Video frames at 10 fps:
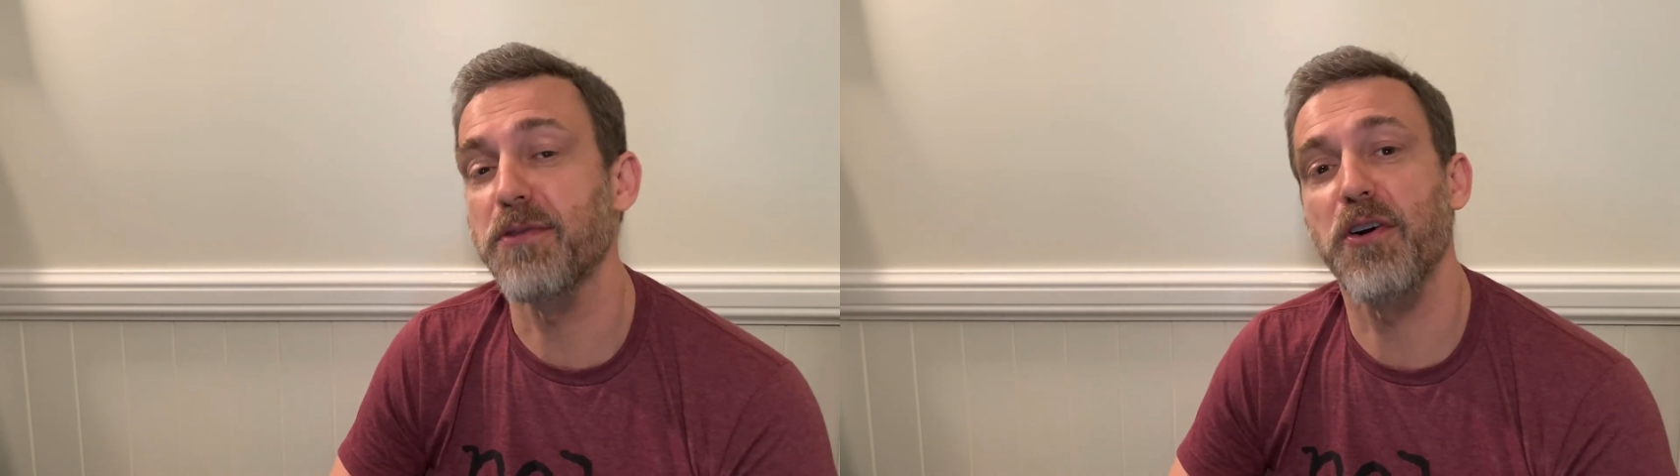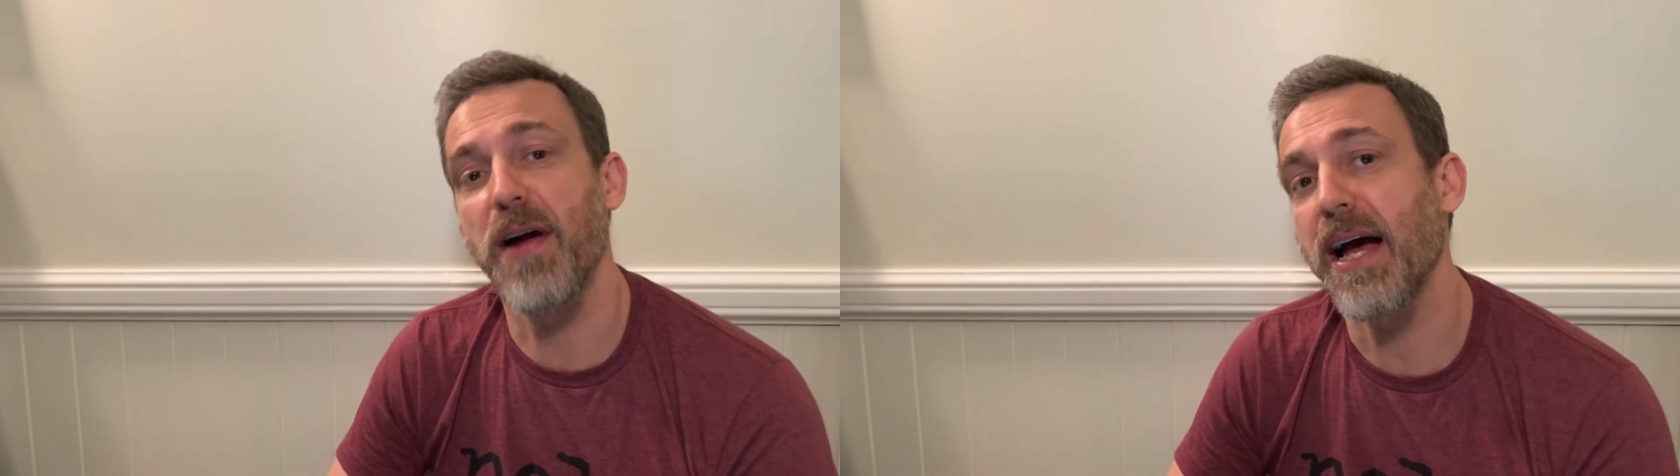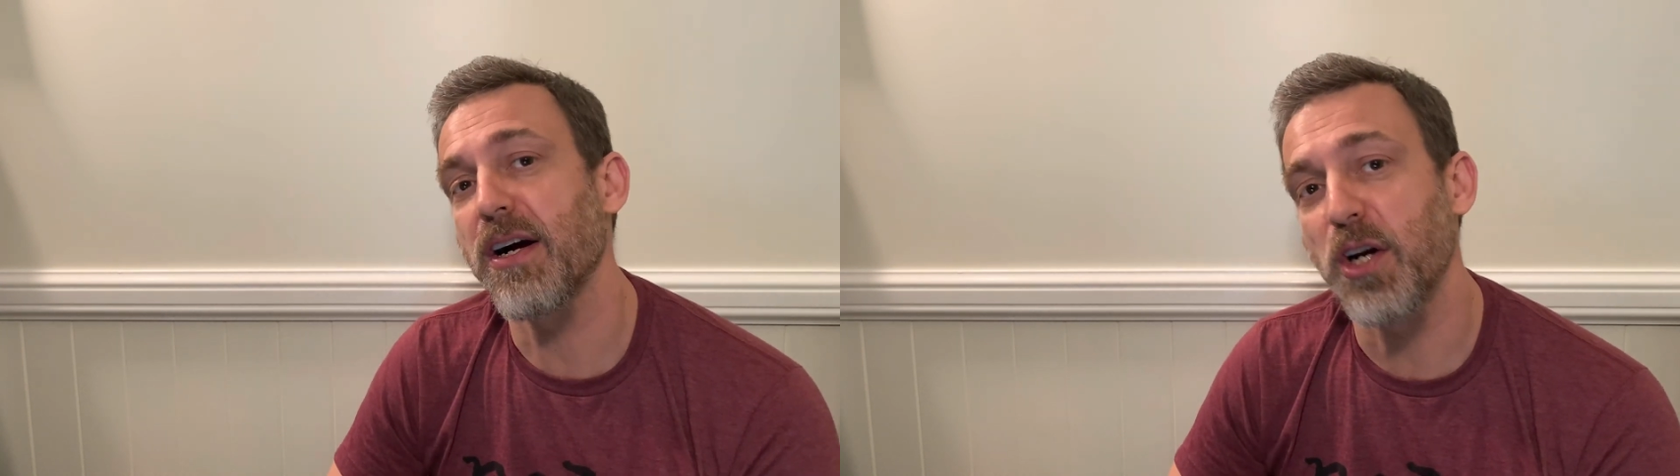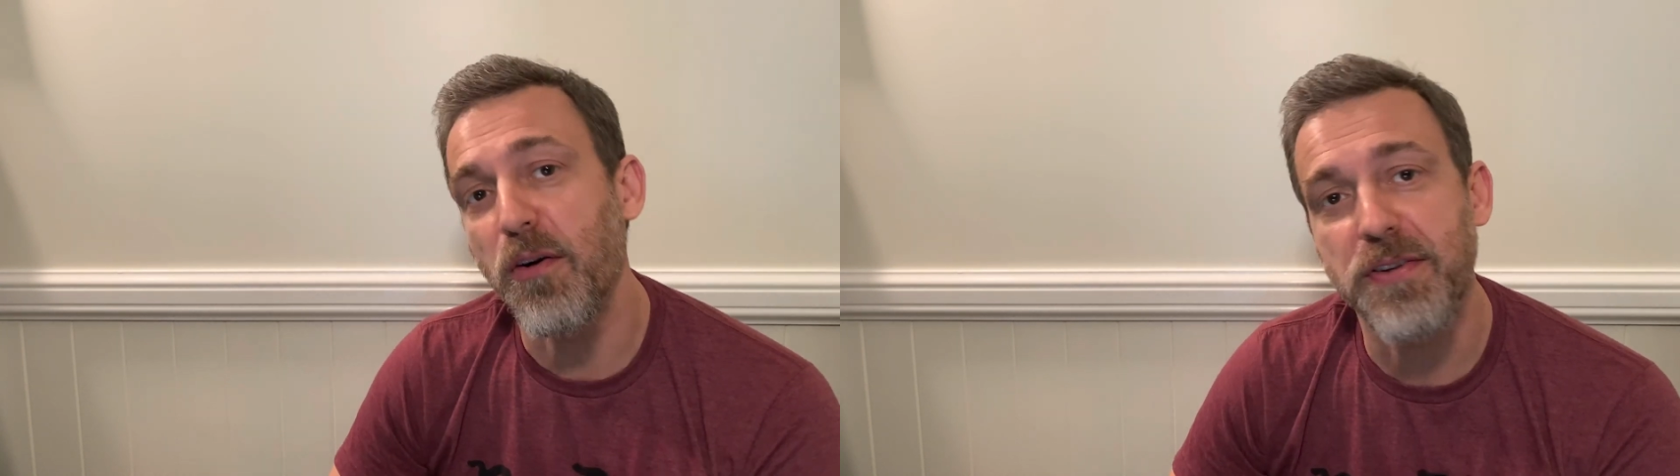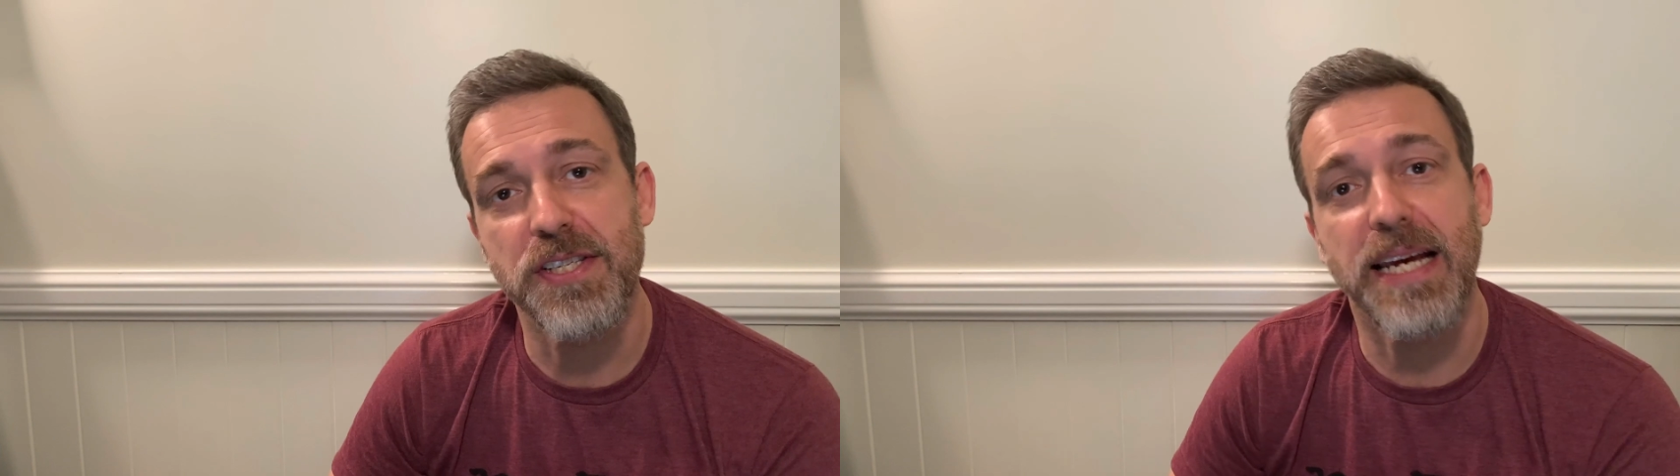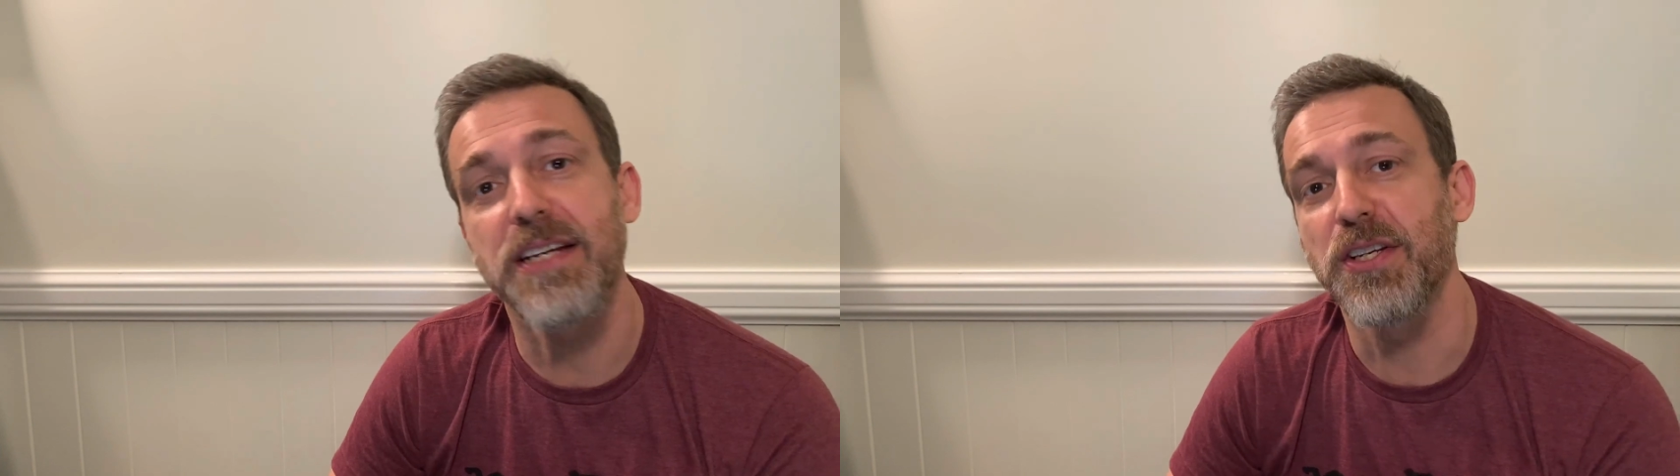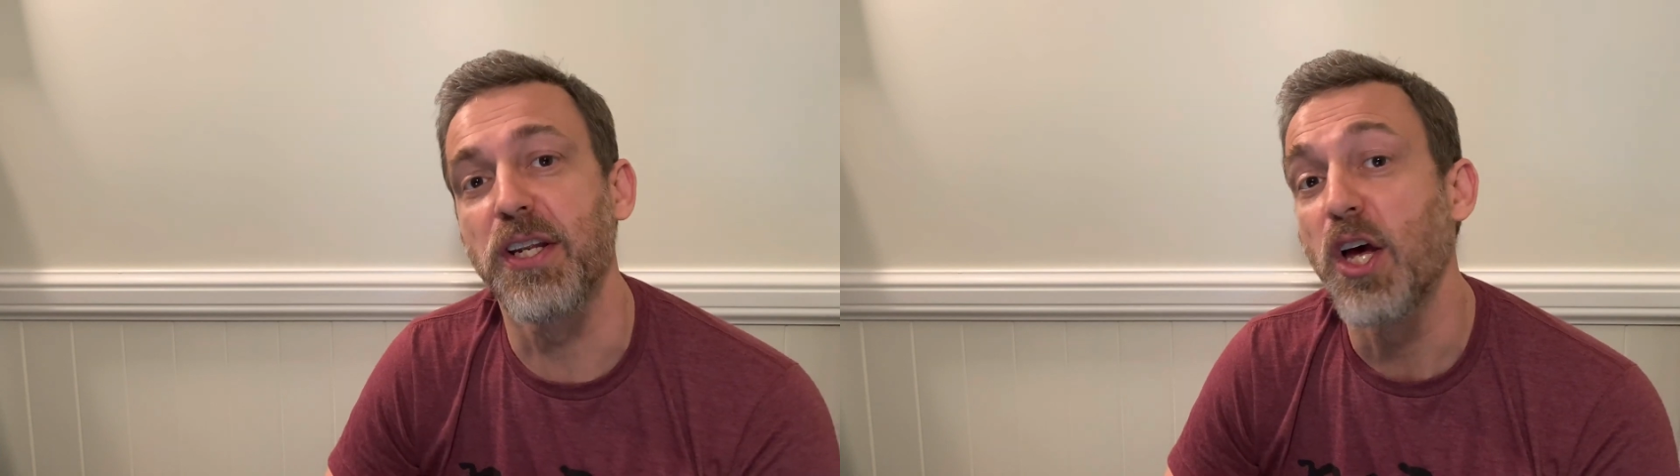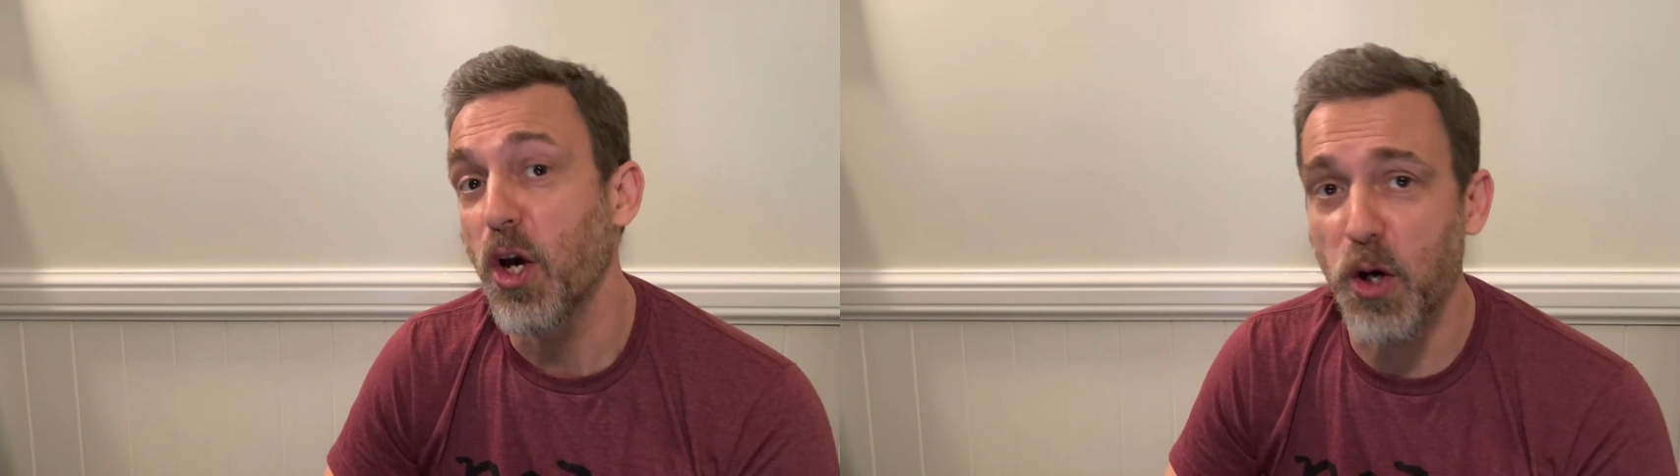for our conversation
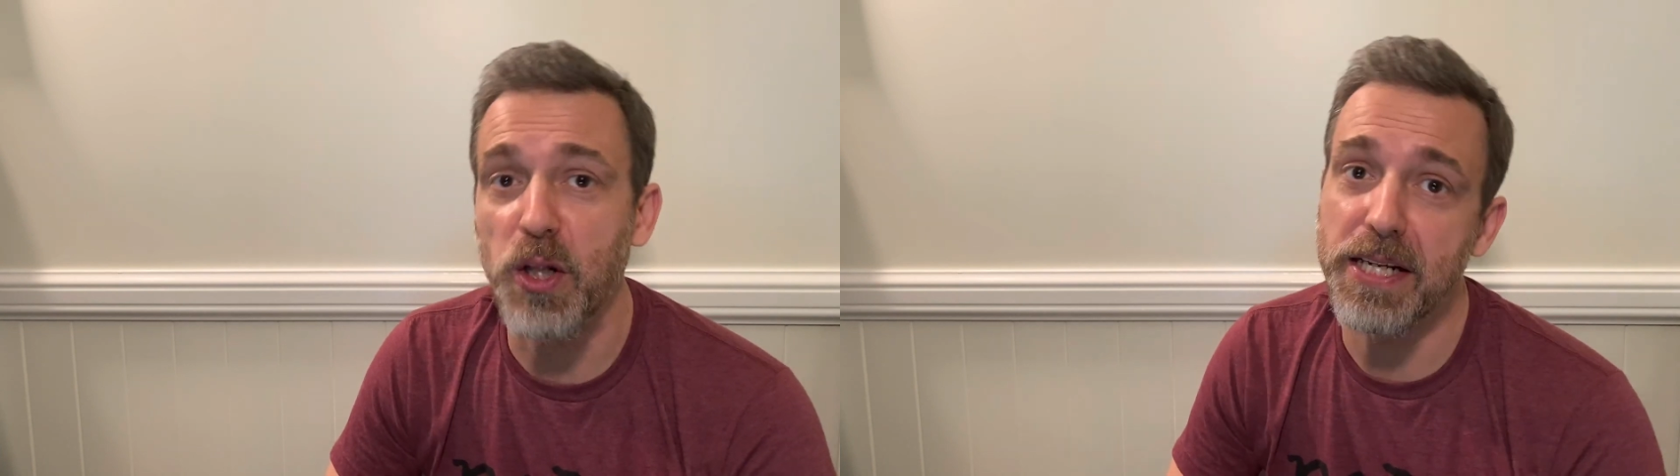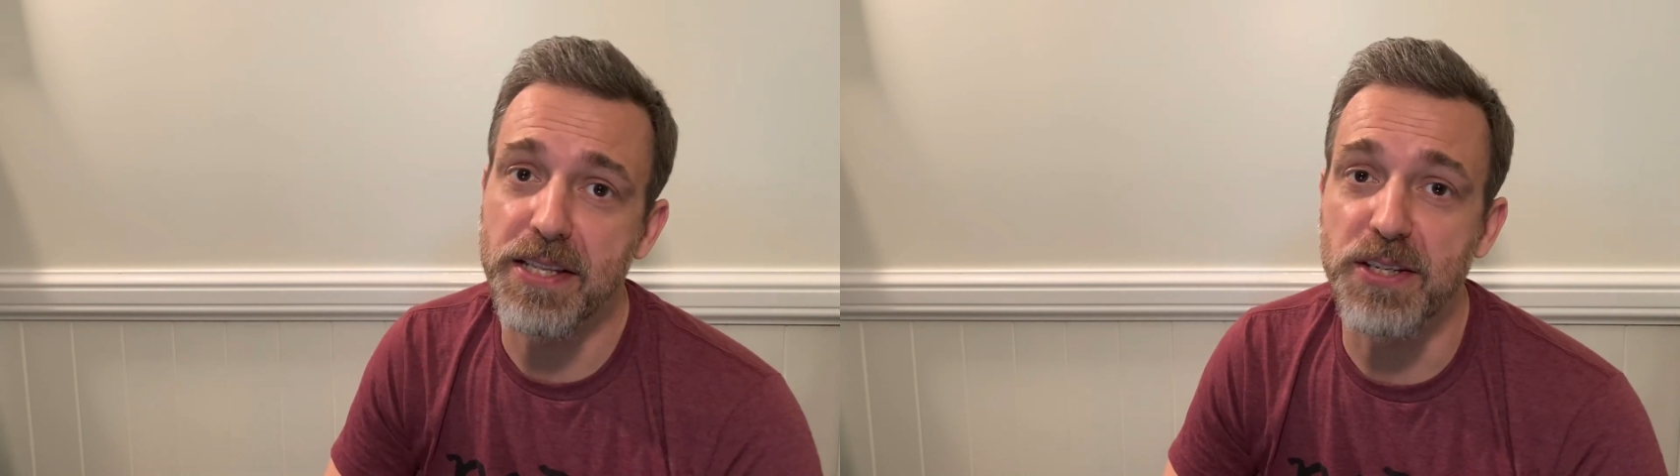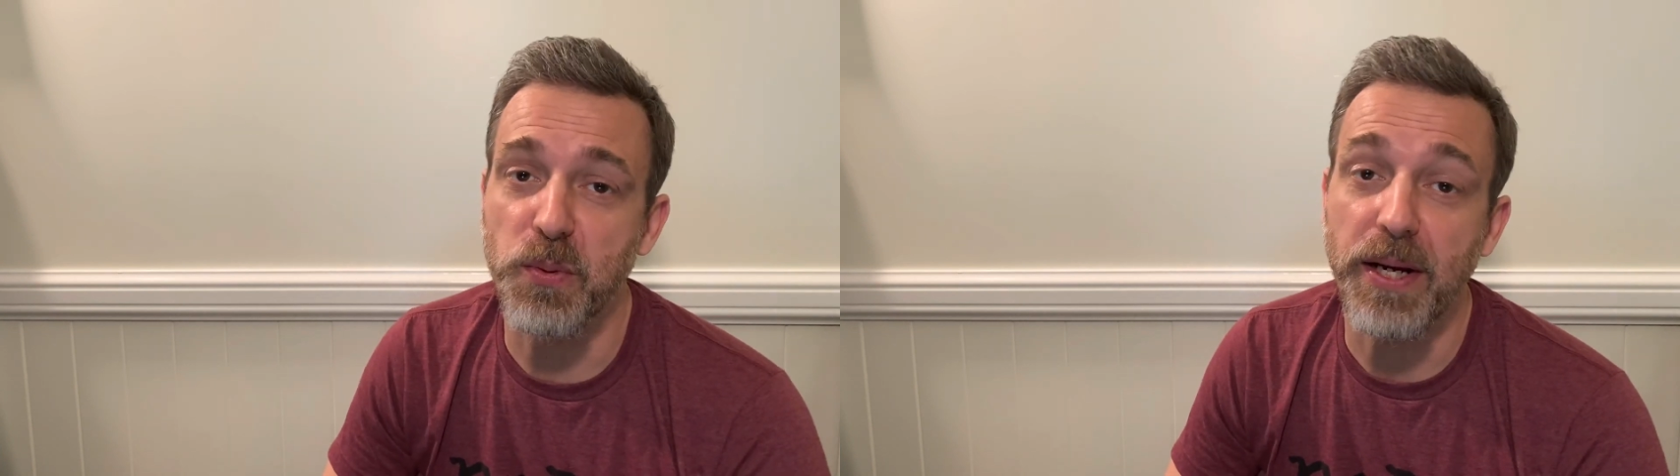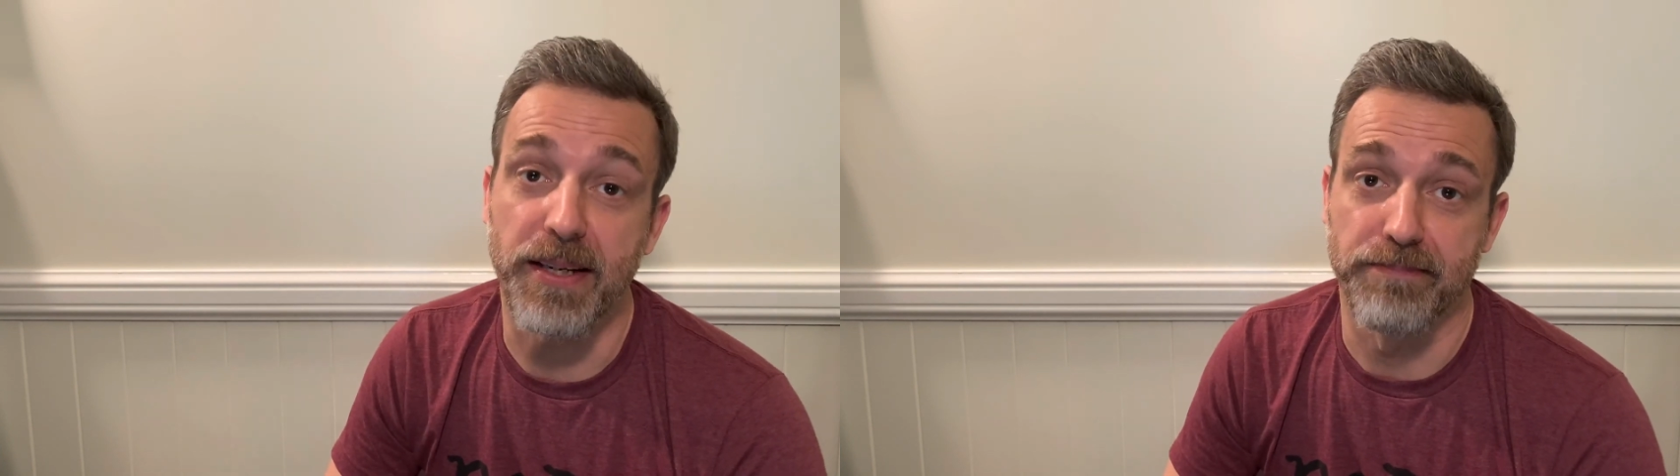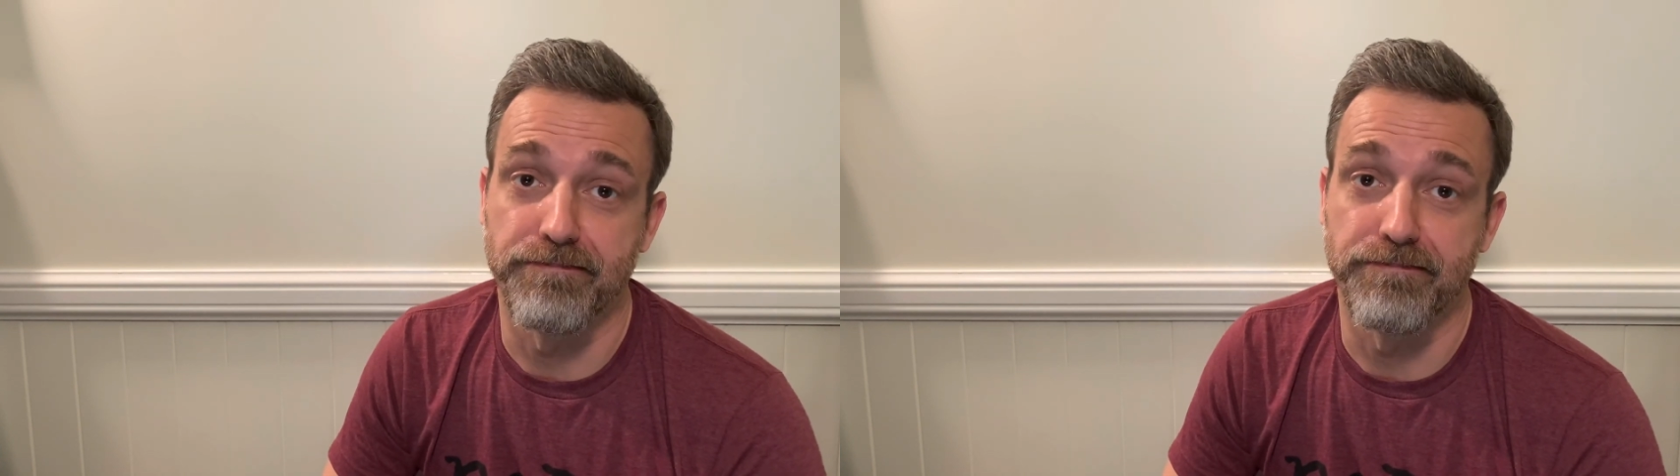earlier this week.